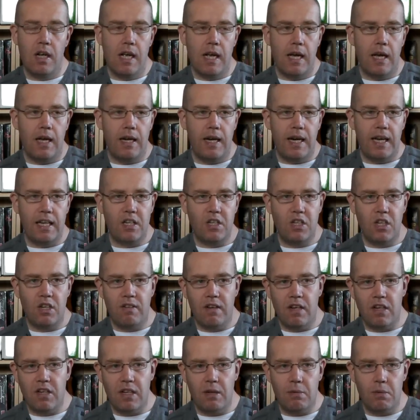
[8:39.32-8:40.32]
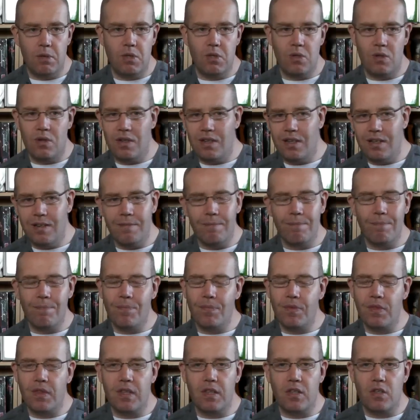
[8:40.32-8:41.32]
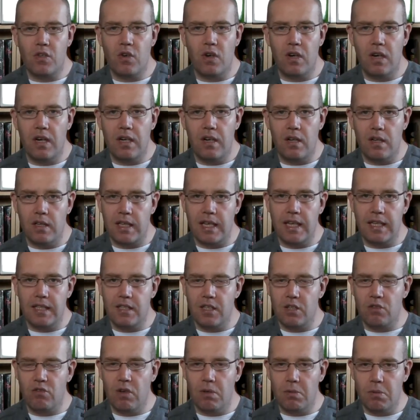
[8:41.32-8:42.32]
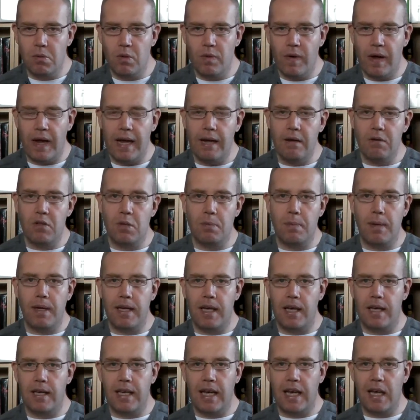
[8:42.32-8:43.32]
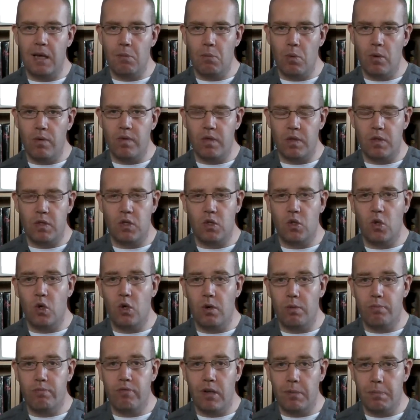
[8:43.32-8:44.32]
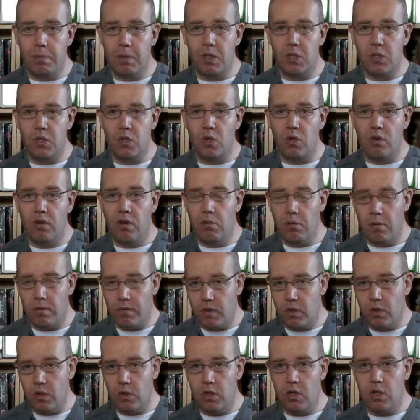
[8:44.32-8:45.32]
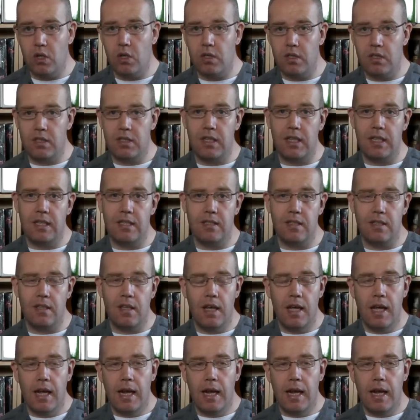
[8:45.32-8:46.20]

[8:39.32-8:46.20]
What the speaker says: And last generation, they were sort of like trying to like get to grips with how to make a game with a proper story with good cutscenes and